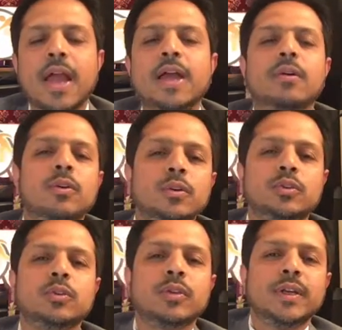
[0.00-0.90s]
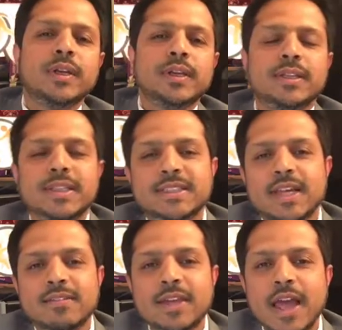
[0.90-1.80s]
and also The
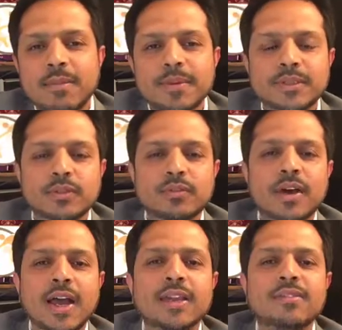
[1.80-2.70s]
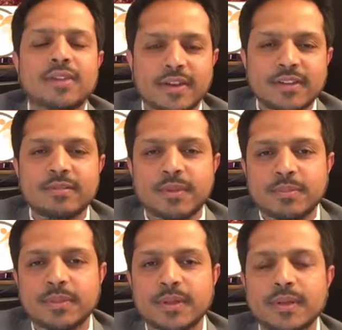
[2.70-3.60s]
7 Habits of Highly Effective
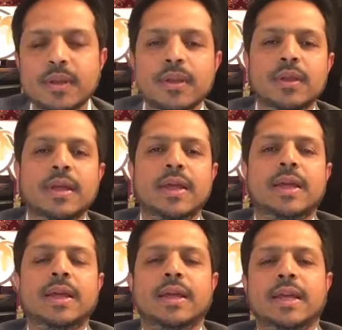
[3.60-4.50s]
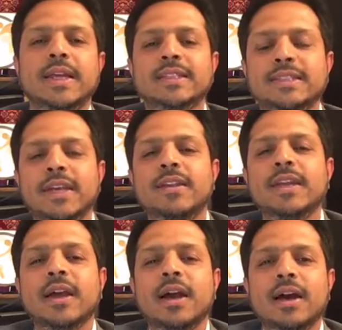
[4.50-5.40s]
People, is
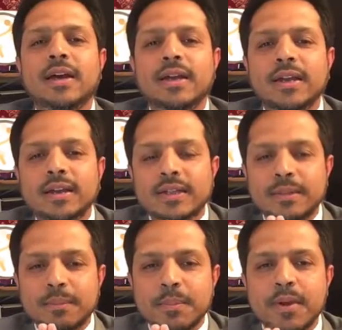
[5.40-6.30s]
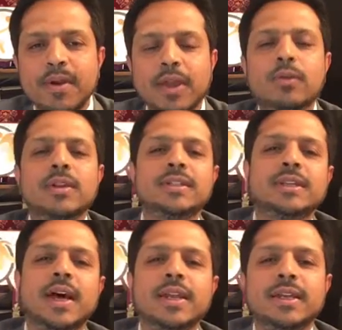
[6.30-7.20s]
sharing a miraculous
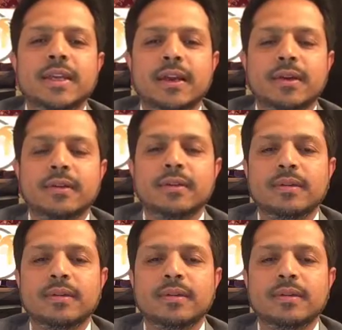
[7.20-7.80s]
idea